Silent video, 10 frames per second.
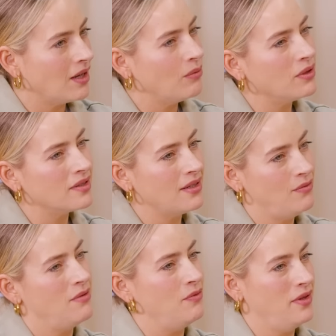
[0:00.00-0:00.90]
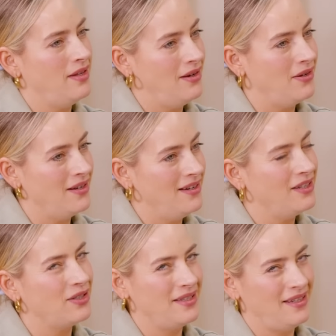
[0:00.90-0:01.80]
I will say one more thing on it,
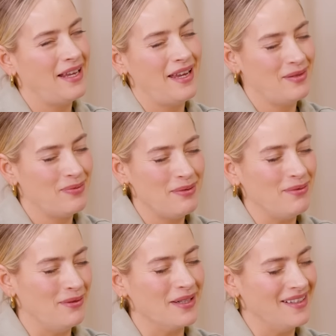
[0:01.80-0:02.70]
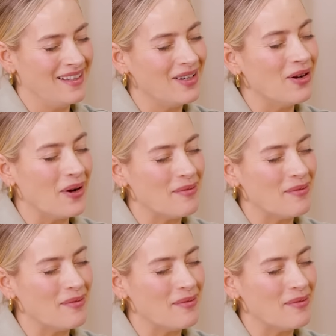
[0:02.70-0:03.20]
just in case people want to know.